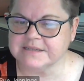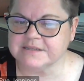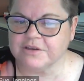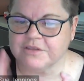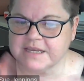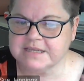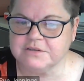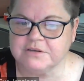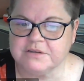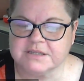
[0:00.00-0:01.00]
So these
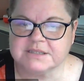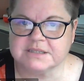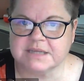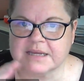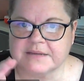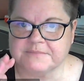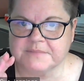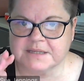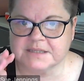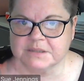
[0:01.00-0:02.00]
units,
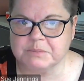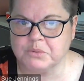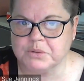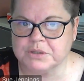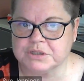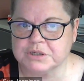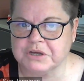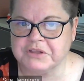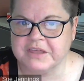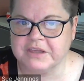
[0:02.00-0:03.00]
it's important to
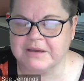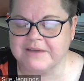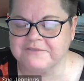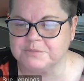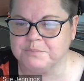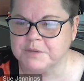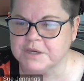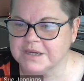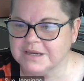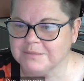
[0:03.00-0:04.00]
know that you have to
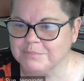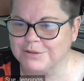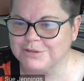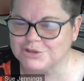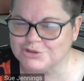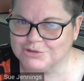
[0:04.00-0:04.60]
both